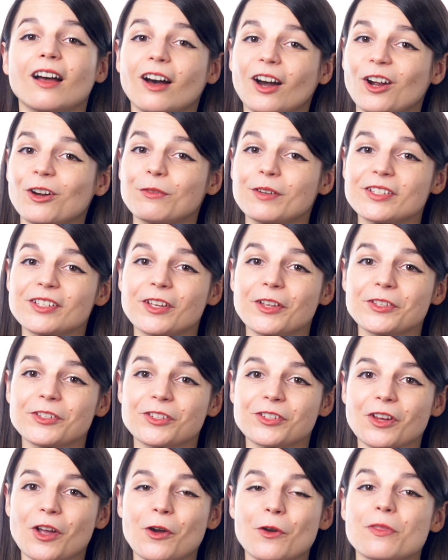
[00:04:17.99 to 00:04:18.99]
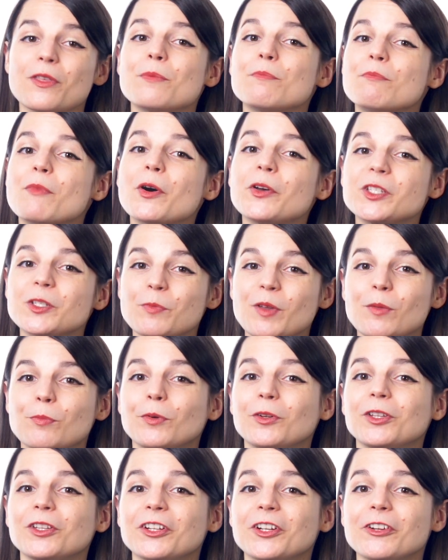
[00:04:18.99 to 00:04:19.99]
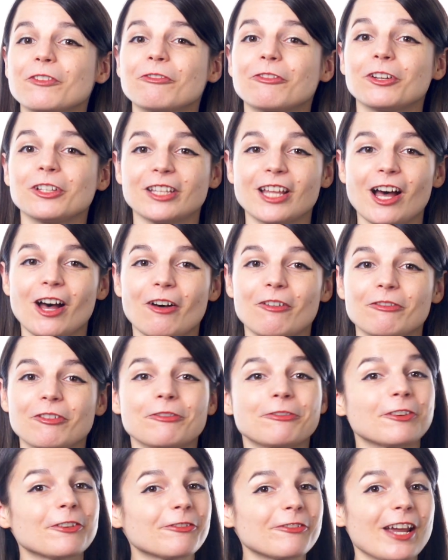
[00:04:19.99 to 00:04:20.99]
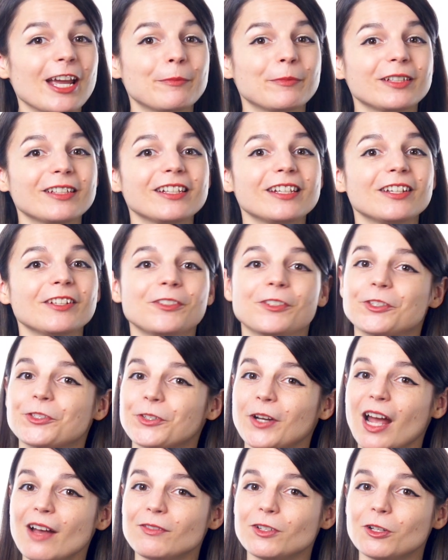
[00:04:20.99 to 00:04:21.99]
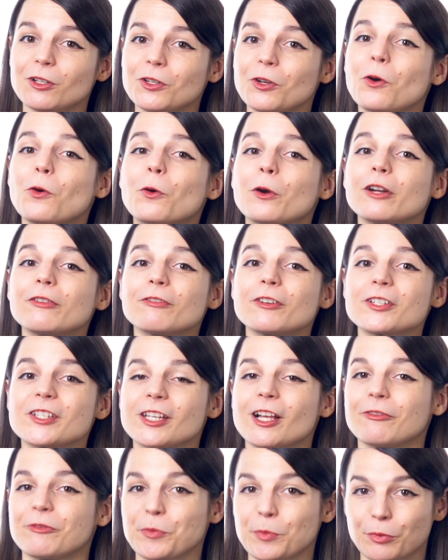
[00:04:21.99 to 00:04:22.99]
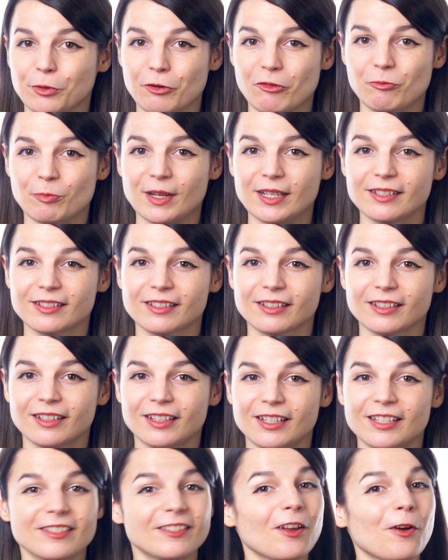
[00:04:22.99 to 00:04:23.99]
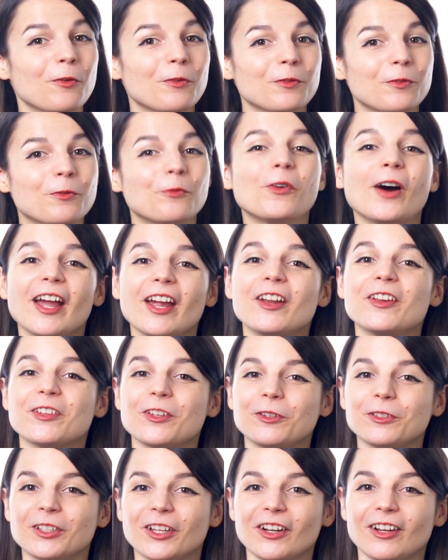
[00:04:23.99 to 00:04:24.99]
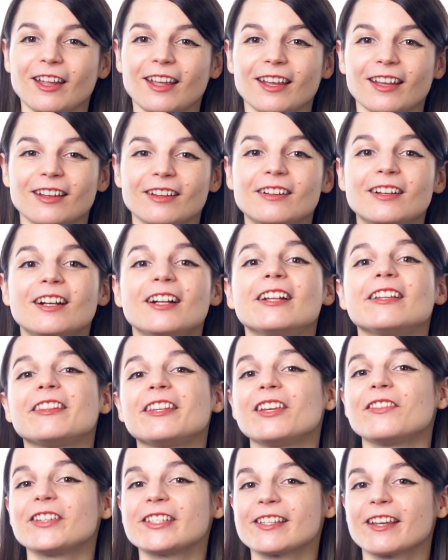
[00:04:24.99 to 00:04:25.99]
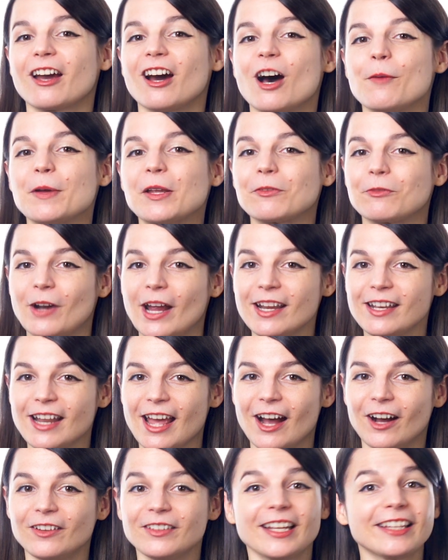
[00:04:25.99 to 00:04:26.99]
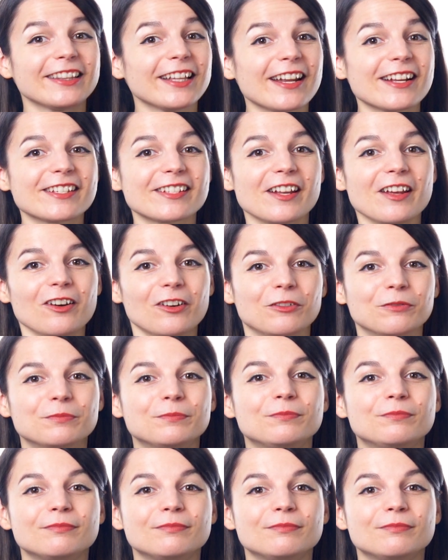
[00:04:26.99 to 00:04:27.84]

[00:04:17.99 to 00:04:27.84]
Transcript: Our results show that most people learn for love, for family, to travel, or for self-improvement. So, why are you learning? Leave us a comment right now and let us know.